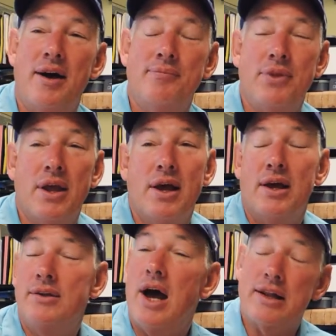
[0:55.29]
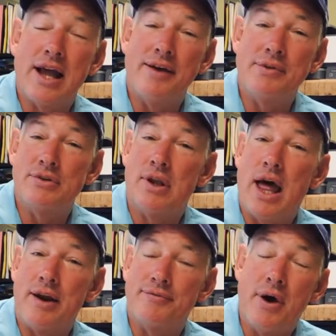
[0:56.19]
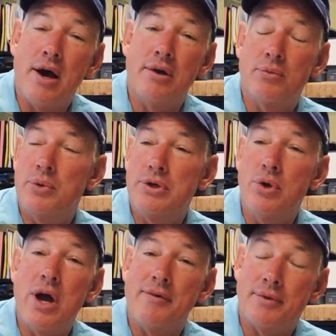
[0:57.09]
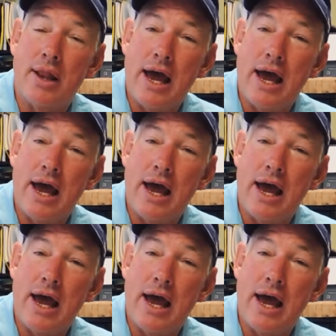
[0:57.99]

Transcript: um, dock diving is a lot of fun. We do have